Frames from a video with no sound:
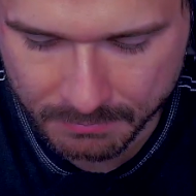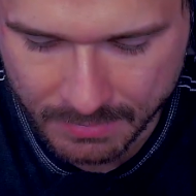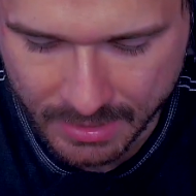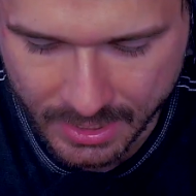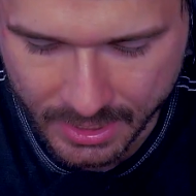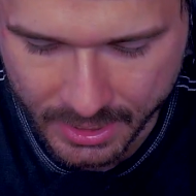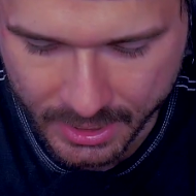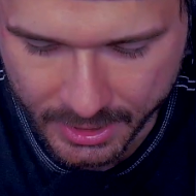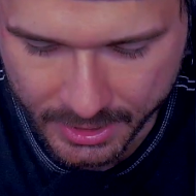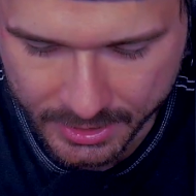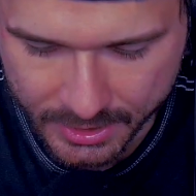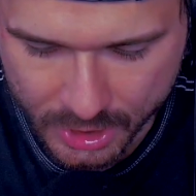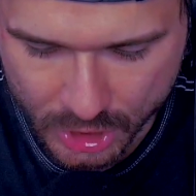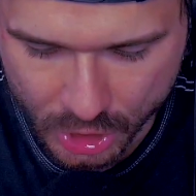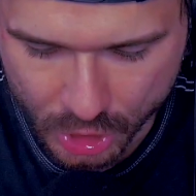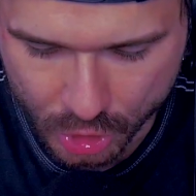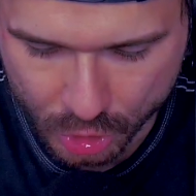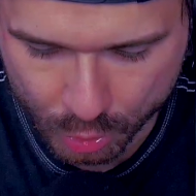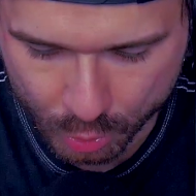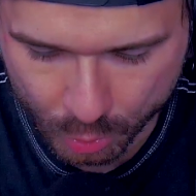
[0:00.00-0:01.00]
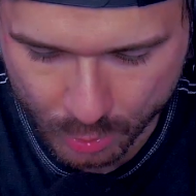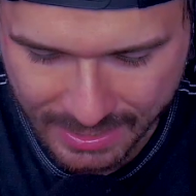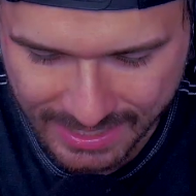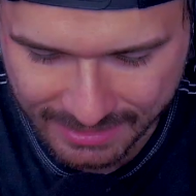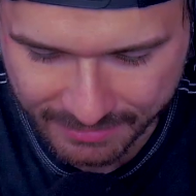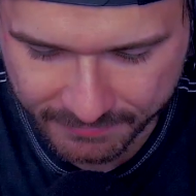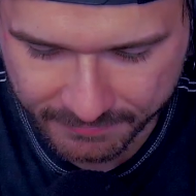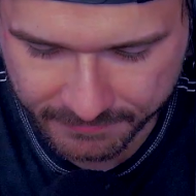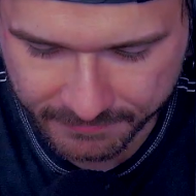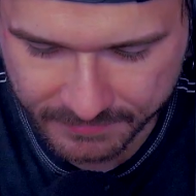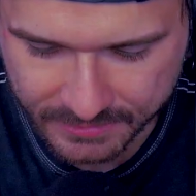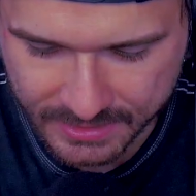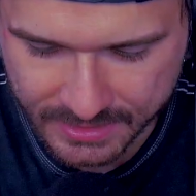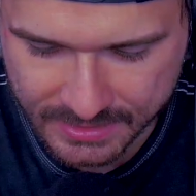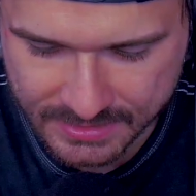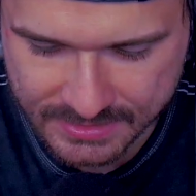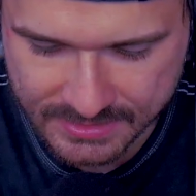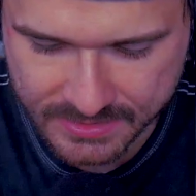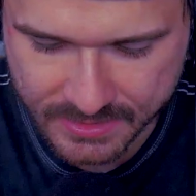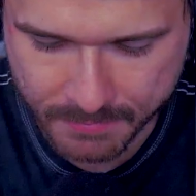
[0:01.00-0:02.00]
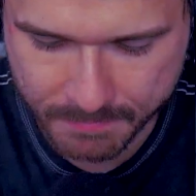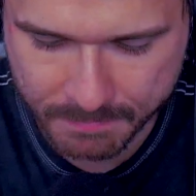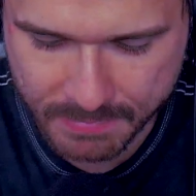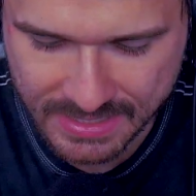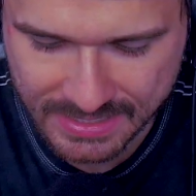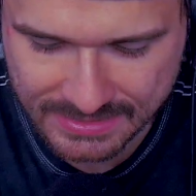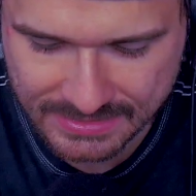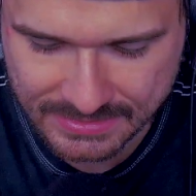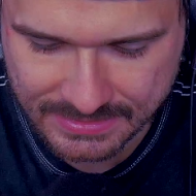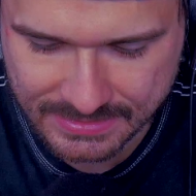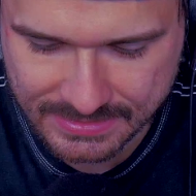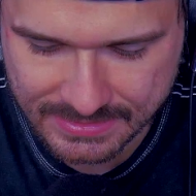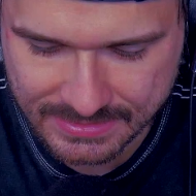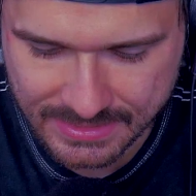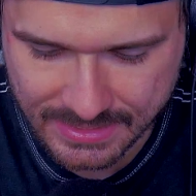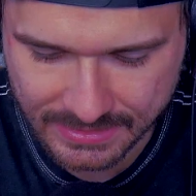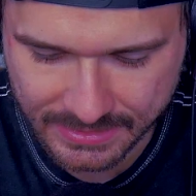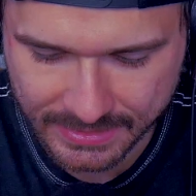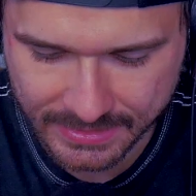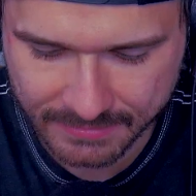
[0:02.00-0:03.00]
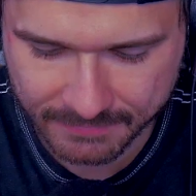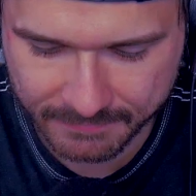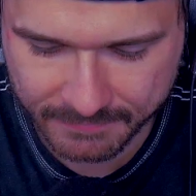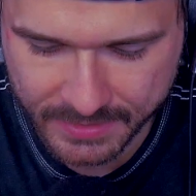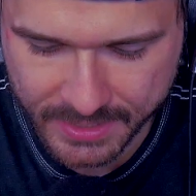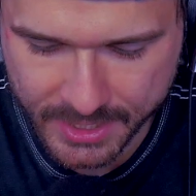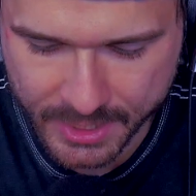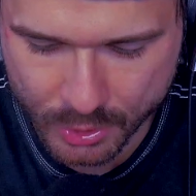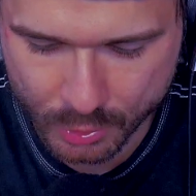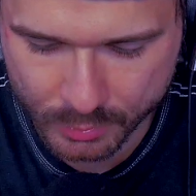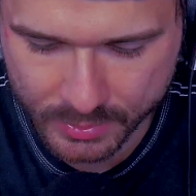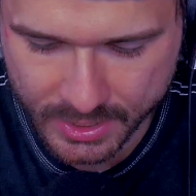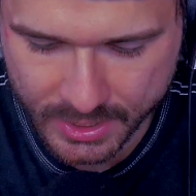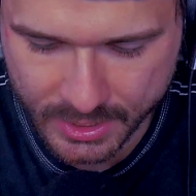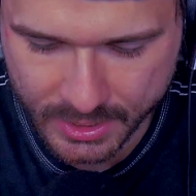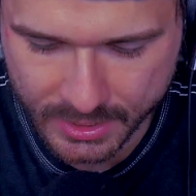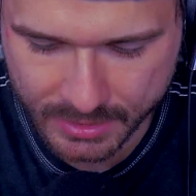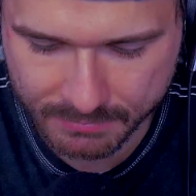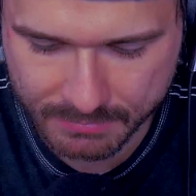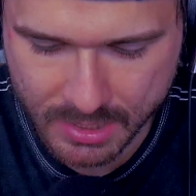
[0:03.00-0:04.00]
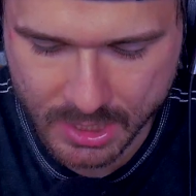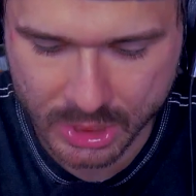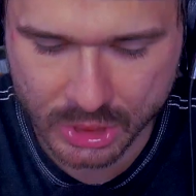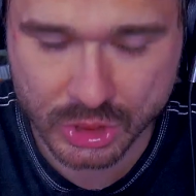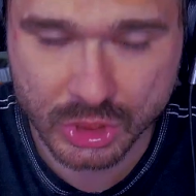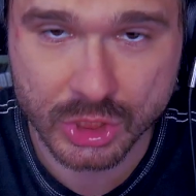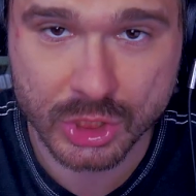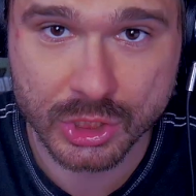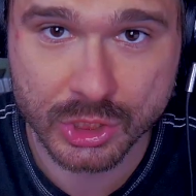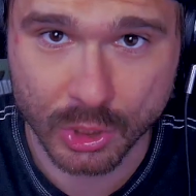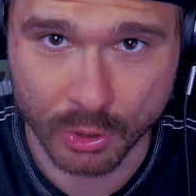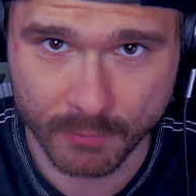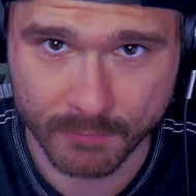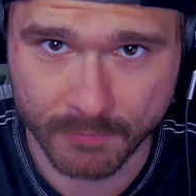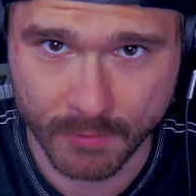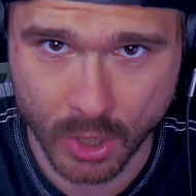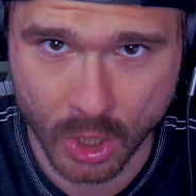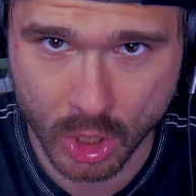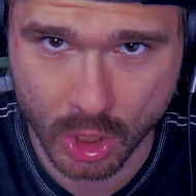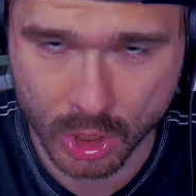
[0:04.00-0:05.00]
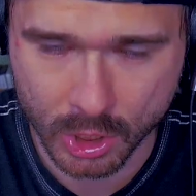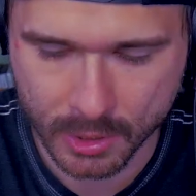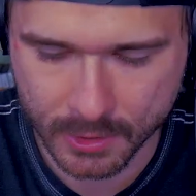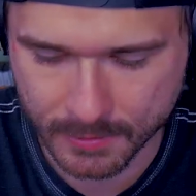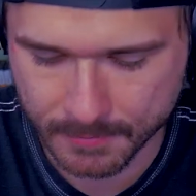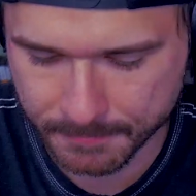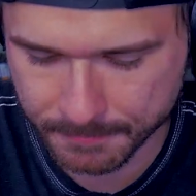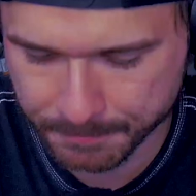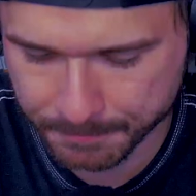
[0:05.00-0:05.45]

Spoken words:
Minecraft is the best-selling video game so far.